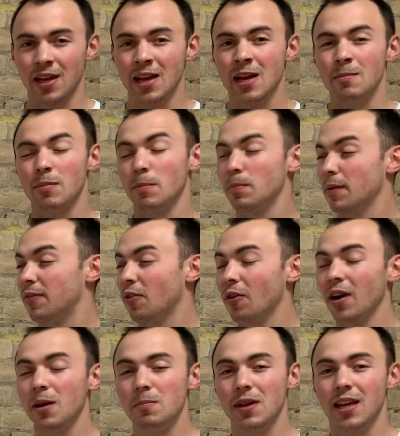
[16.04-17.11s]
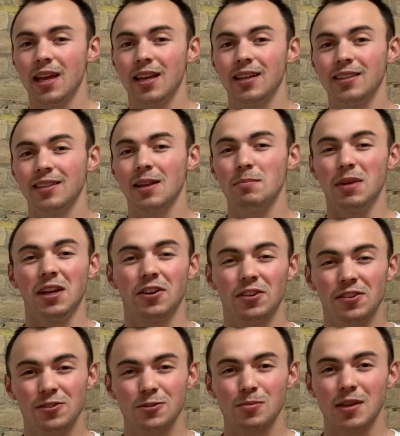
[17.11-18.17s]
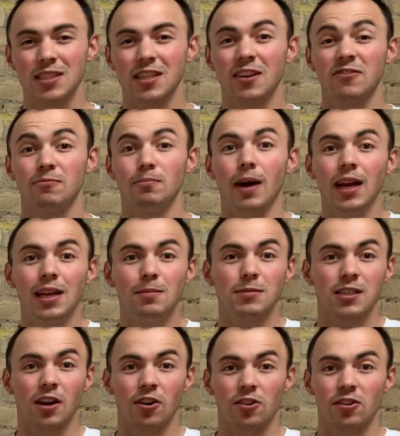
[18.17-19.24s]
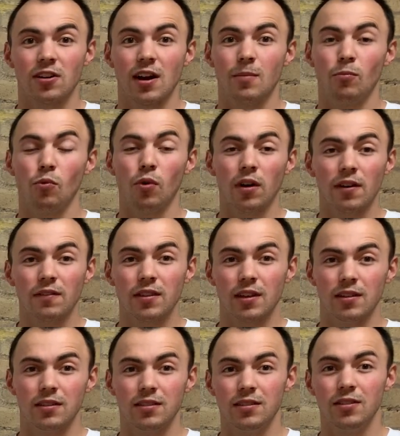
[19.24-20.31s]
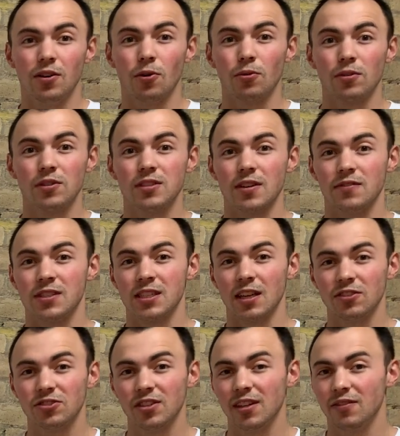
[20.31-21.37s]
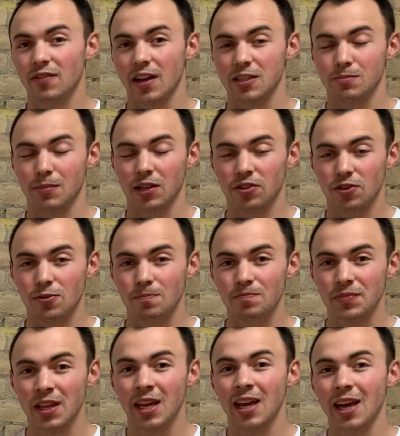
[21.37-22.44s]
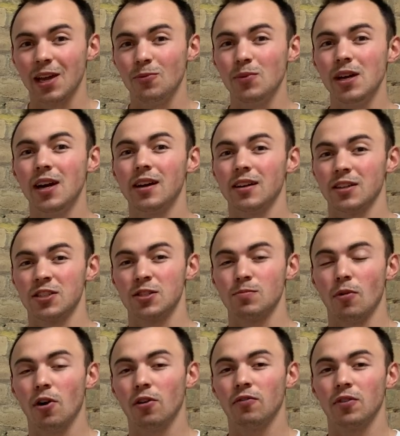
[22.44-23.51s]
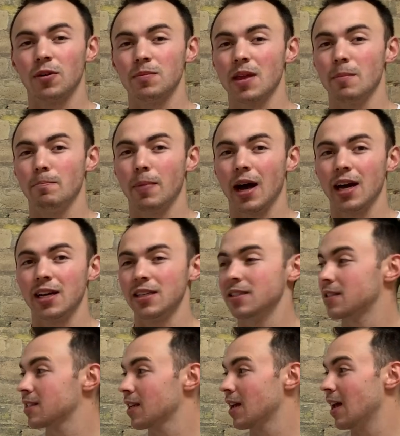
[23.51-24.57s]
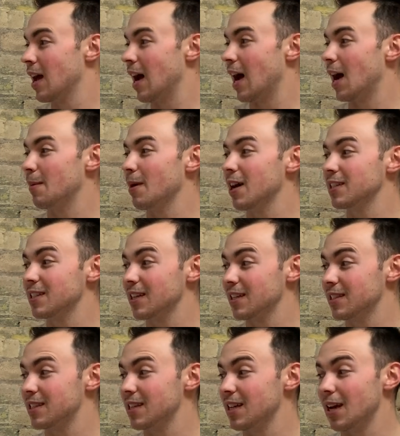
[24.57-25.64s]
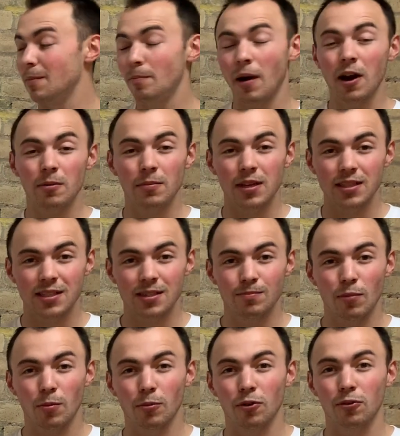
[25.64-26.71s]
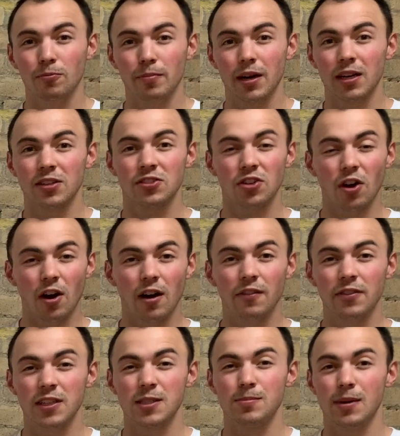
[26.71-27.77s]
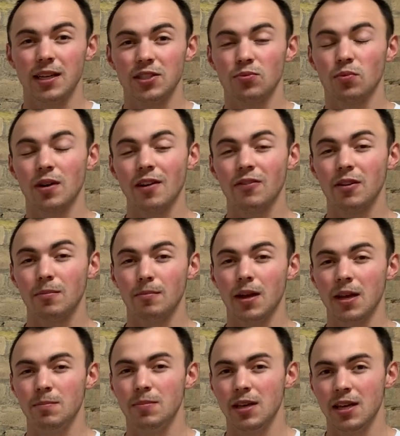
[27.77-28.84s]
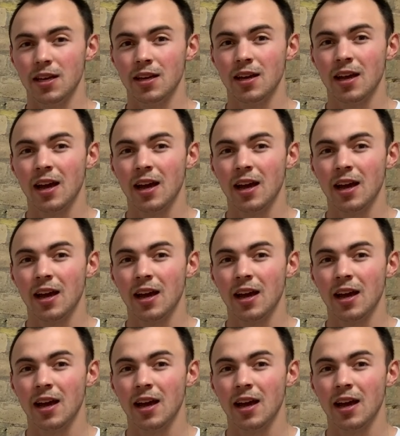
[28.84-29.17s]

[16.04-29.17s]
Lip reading: But before I begin, let me introduce myself. My name is Carter and I'm one of the owners of Century Investment Group. And we are a small firm that buys, as you can see, apartments, mobile home parks, office space, whatever it may be,